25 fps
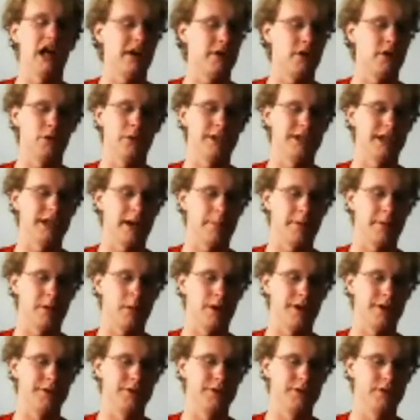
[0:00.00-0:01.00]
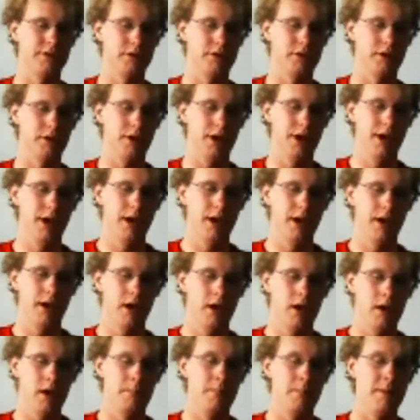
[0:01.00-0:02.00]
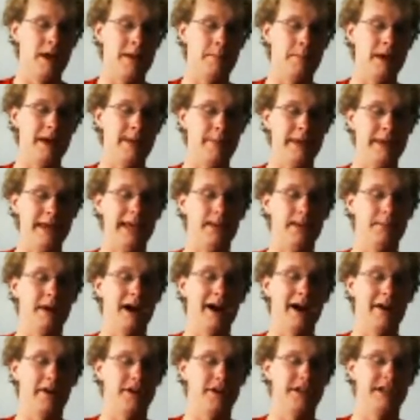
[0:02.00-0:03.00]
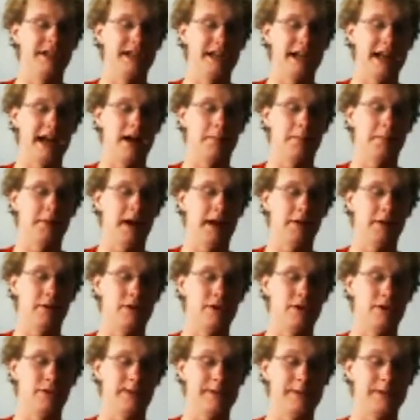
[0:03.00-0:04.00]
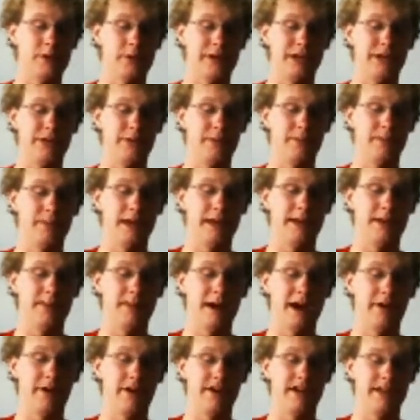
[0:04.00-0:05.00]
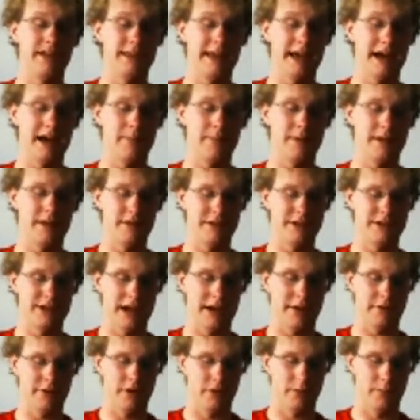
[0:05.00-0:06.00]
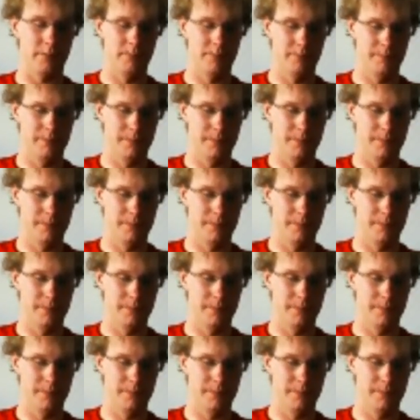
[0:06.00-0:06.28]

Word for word: I don't know which app it was. Maybe he pirated an app. I don't know if he's going to admit to pirating the app in the chat room.